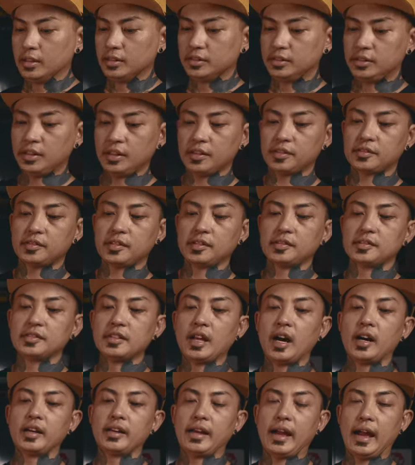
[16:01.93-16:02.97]
This does
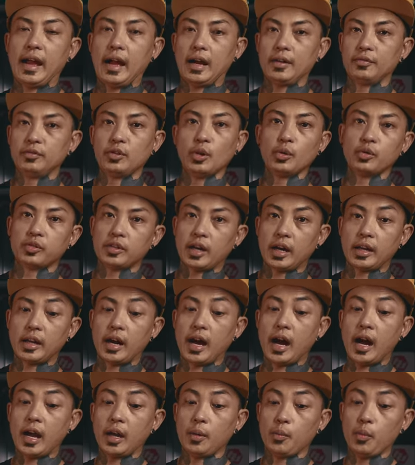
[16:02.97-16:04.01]
not have those kind of
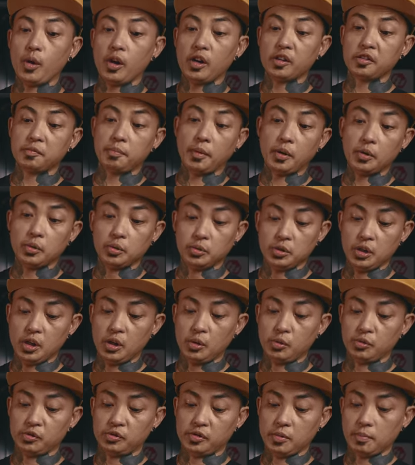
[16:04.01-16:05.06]
high walls, but who
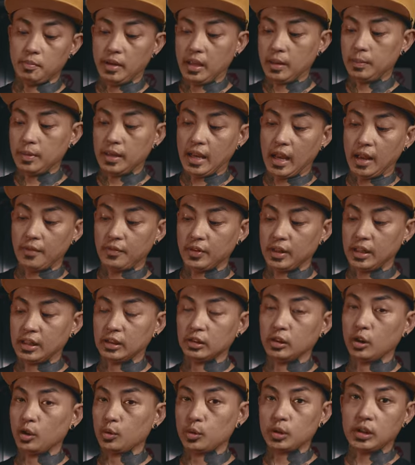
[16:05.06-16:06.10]
knows? Maybe having
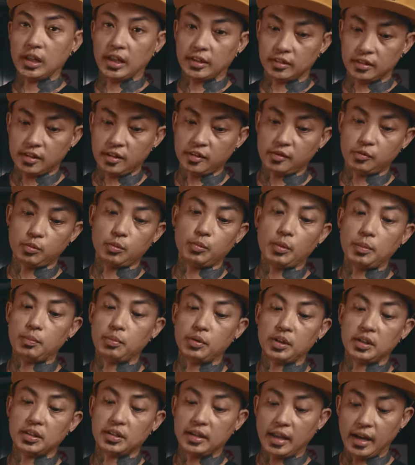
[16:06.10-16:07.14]
it lower like this when we
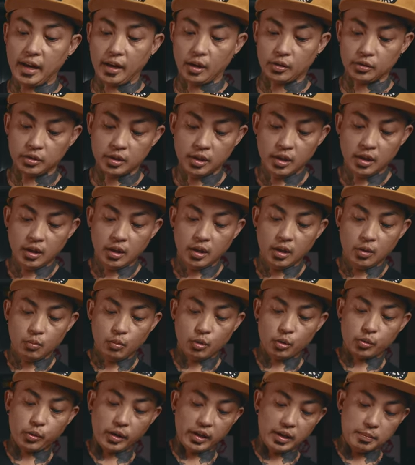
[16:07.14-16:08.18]
put it down
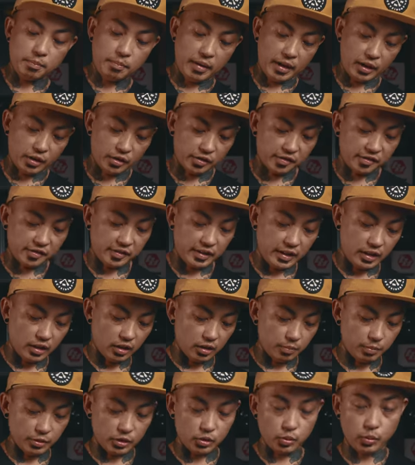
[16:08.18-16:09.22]
will create a better
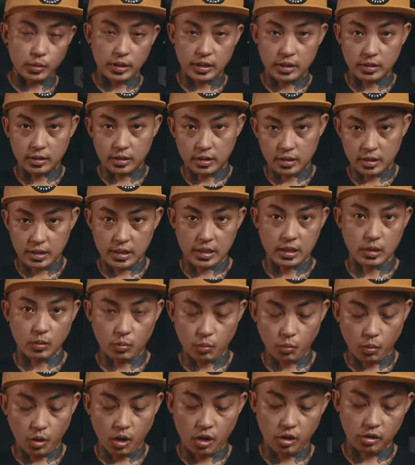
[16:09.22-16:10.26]
seal between the
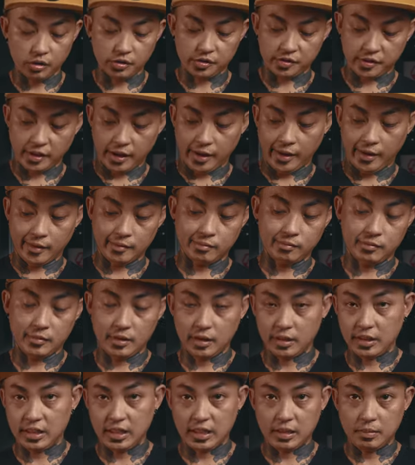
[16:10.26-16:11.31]
walls and
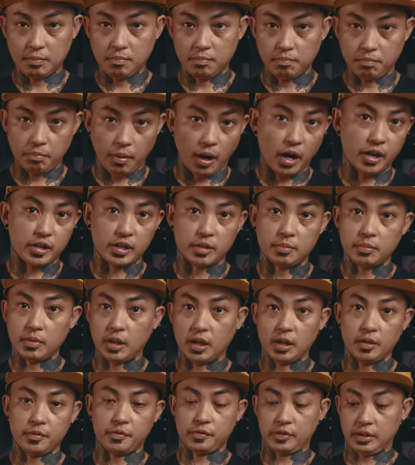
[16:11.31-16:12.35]
the bottom
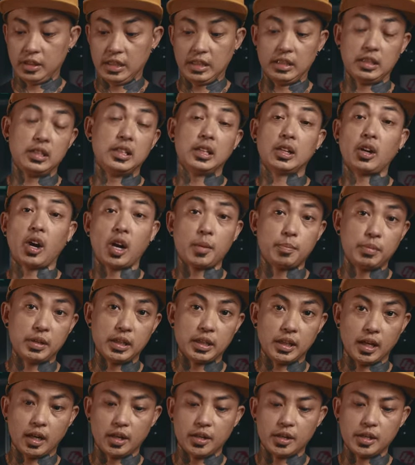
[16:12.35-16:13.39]
of the
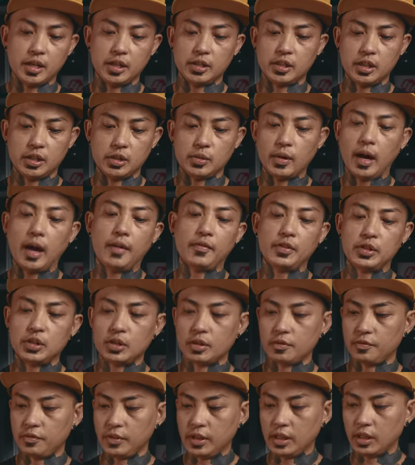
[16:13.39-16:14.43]
carpeting area that you have in your
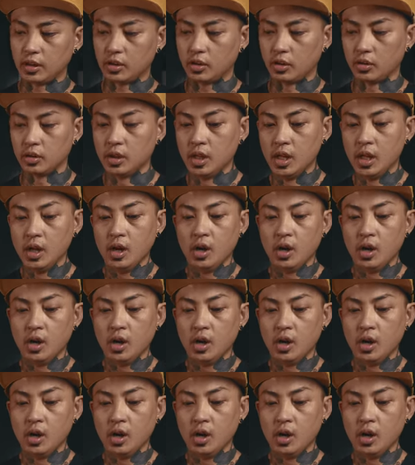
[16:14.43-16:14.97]
vehicle.